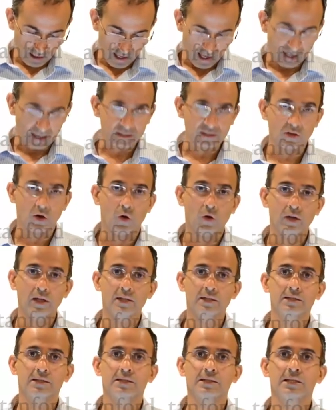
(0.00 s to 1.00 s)
X on
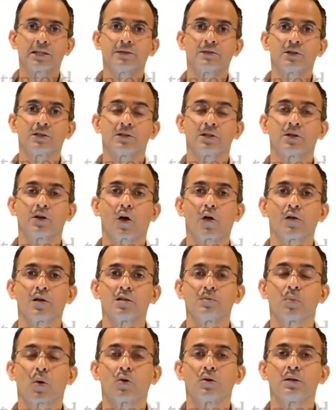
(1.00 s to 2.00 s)
it to give us a
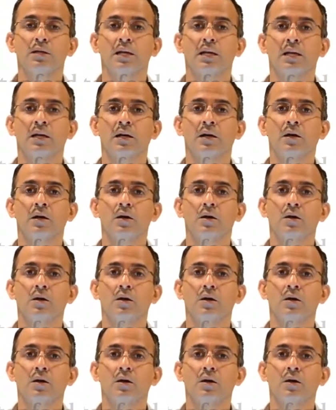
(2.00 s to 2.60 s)
corresponding